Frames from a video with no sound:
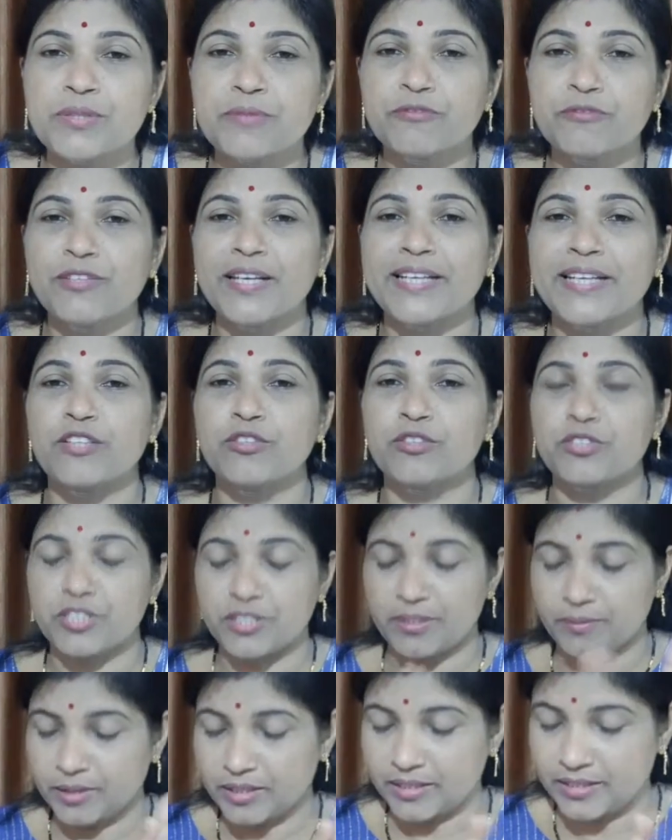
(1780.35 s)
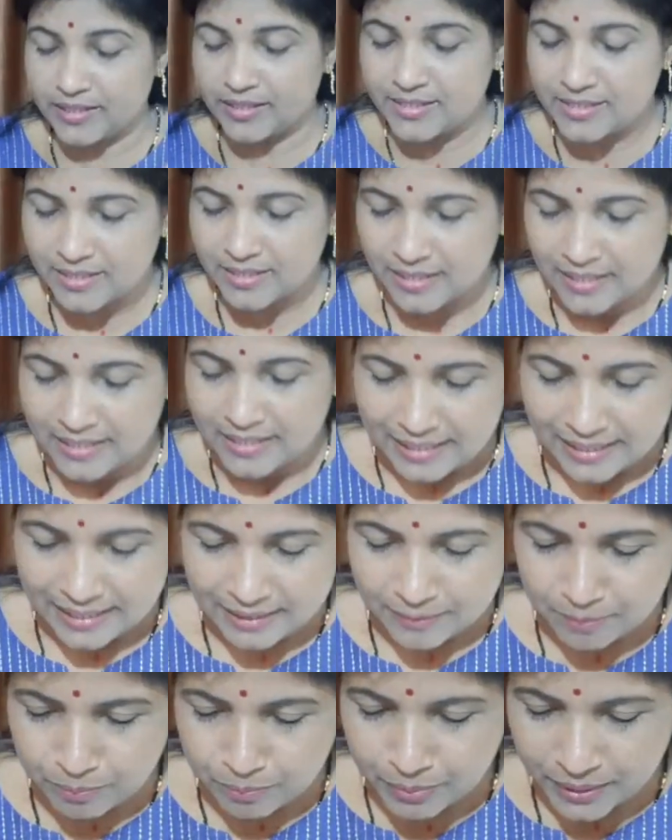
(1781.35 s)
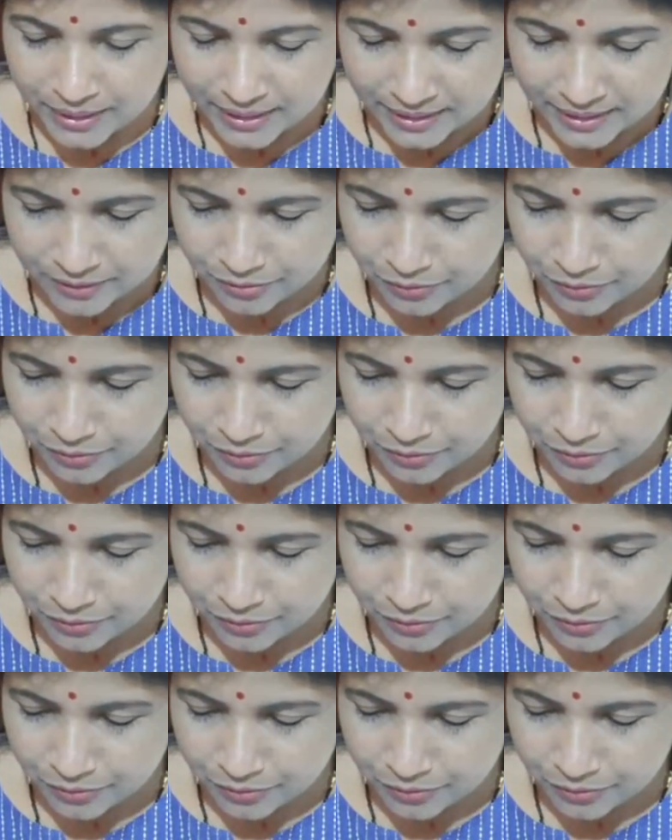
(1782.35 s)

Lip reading: Very good, Chinmay. It's beneath